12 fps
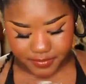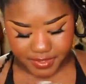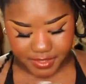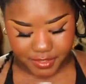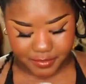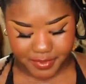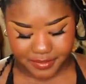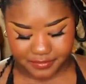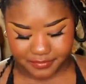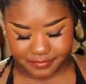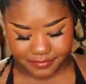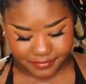stupid
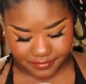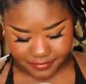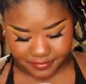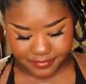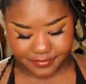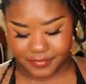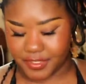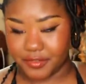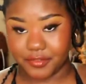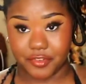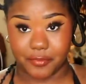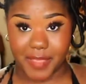
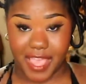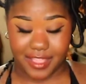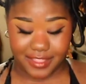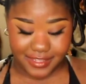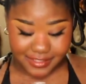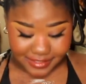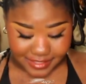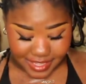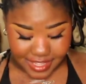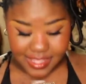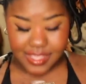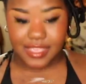neutral palettes.
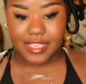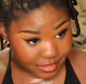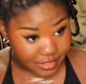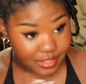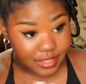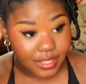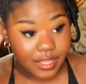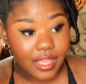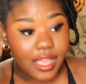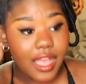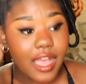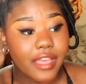
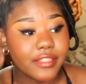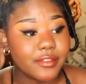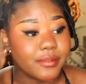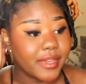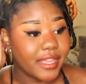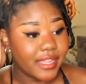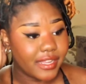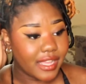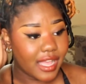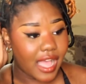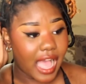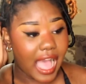Either way,
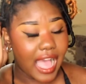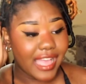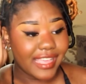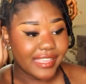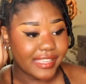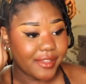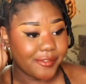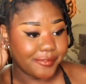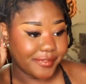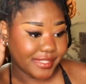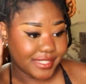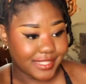I
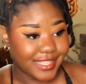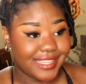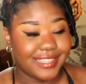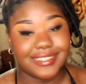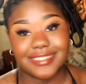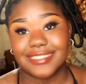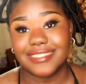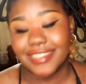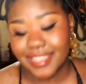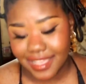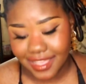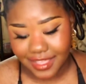really like
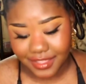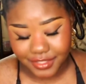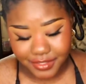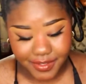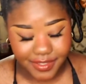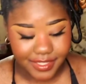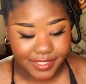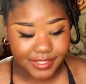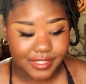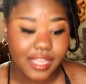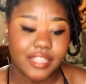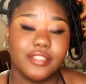doing
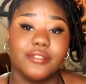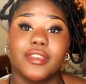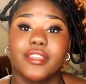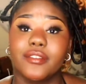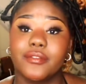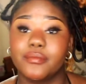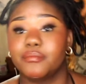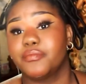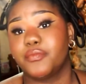this. You can